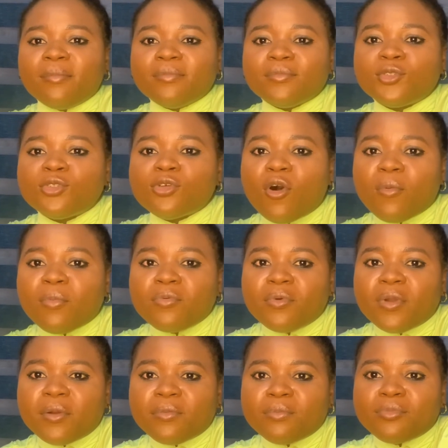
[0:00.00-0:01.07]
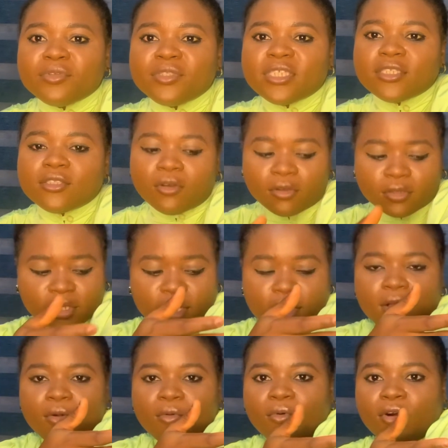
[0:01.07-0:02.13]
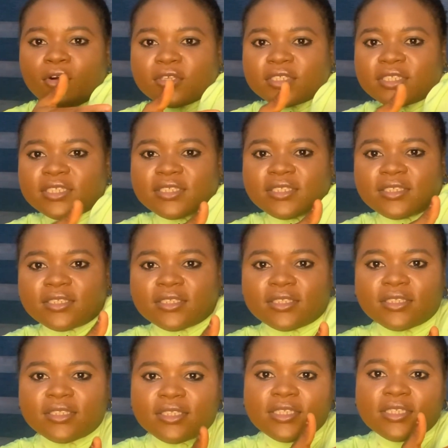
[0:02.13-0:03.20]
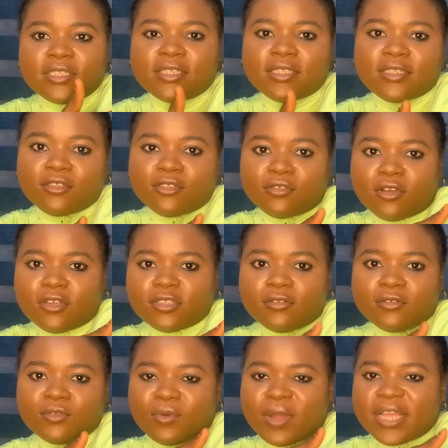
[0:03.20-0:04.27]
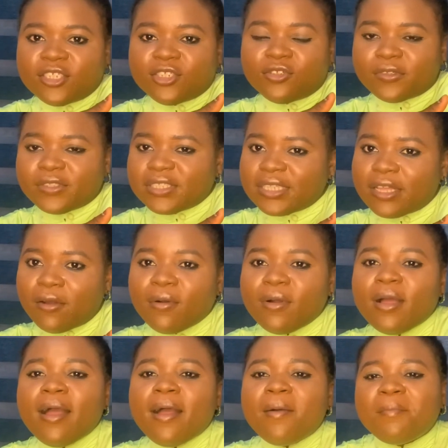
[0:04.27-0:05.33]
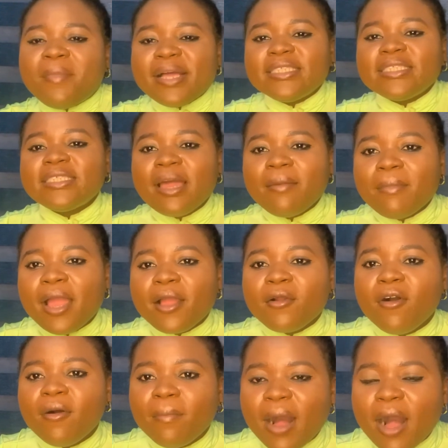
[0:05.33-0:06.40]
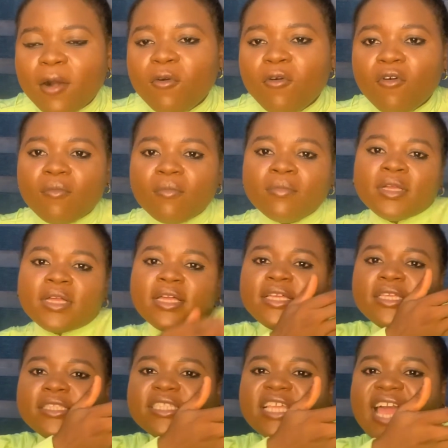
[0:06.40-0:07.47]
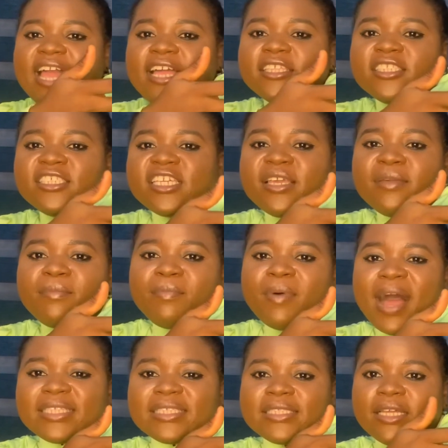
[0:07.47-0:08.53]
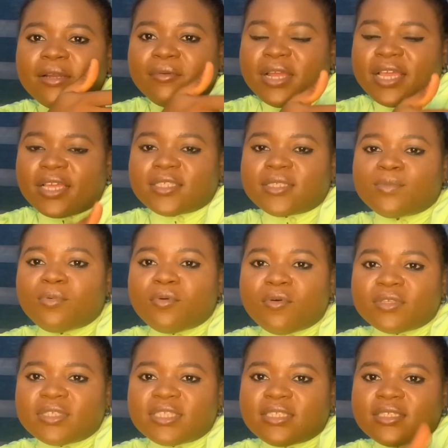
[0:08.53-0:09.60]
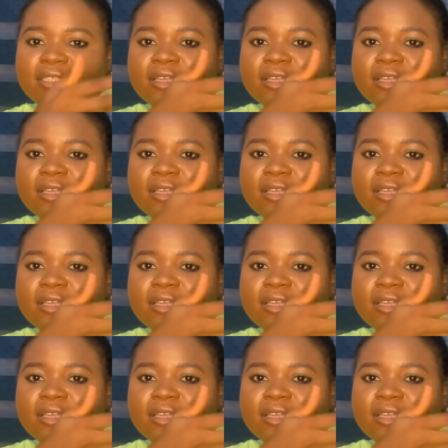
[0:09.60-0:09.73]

top we're putting on was this, you know, those white shorts now. By the time I got back home, the parts that were exposed,